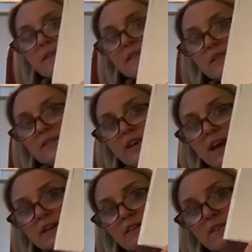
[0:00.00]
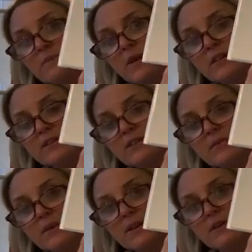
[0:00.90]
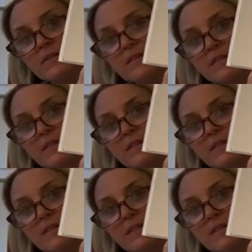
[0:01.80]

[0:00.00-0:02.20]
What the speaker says: The janitor washing the windows.